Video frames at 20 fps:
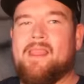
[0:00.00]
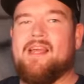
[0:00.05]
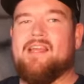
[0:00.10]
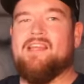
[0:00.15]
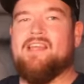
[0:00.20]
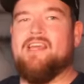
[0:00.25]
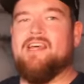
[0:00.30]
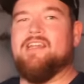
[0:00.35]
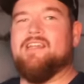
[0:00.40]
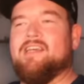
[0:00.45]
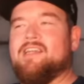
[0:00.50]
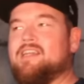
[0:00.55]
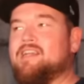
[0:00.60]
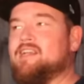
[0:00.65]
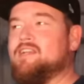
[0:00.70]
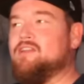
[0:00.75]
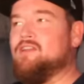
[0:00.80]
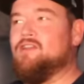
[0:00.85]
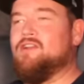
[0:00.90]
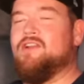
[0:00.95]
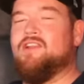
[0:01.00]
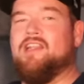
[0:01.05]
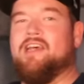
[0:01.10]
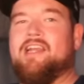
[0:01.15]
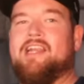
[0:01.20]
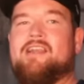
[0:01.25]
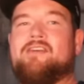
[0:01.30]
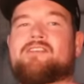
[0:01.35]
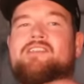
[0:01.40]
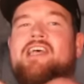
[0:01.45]
Yeah, yeah that, and it looked
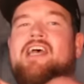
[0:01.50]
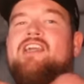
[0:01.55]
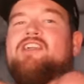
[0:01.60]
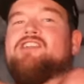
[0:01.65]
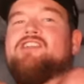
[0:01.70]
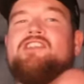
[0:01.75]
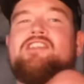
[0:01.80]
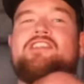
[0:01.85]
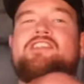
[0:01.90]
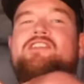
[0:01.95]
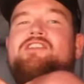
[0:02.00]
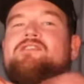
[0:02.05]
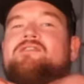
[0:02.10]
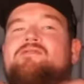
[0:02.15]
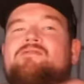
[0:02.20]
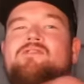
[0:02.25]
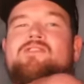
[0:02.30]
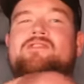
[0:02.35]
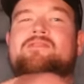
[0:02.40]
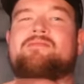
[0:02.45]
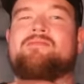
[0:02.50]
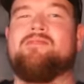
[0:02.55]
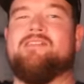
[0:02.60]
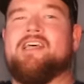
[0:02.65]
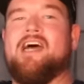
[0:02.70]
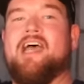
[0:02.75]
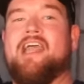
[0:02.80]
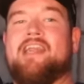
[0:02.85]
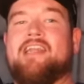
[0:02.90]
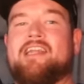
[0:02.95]
like he was actually
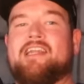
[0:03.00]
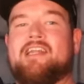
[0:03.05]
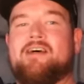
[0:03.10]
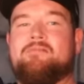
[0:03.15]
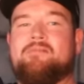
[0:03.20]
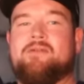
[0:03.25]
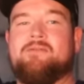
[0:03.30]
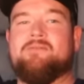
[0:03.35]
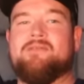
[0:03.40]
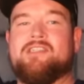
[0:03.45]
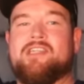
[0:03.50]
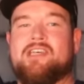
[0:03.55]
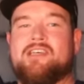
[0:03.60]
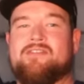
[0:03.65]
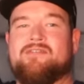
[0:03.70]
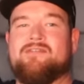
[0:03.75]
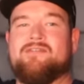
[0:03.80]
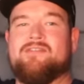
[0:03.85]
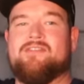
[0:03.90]
tying it up himself.